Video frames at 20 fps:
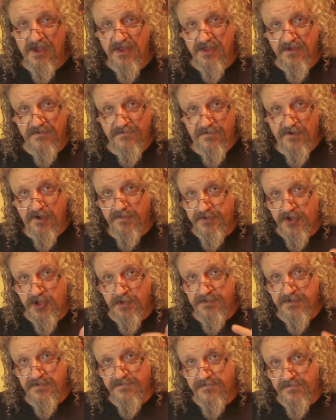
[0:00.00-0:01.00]
the 4
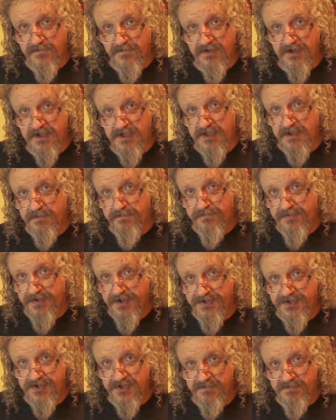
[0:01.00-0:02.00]
becomes a 3,
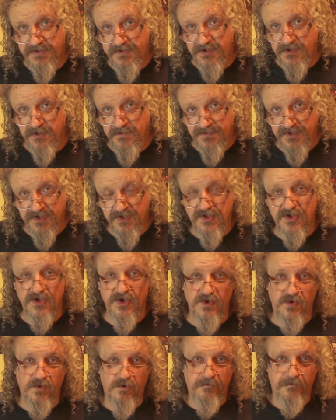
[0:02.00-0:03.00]
Prescience becomes a
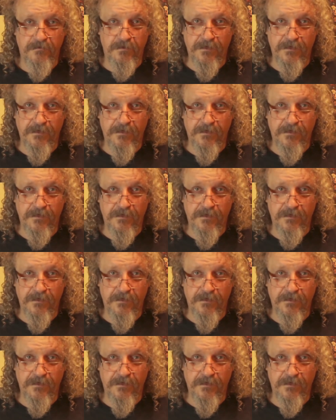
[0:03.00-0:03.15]
2.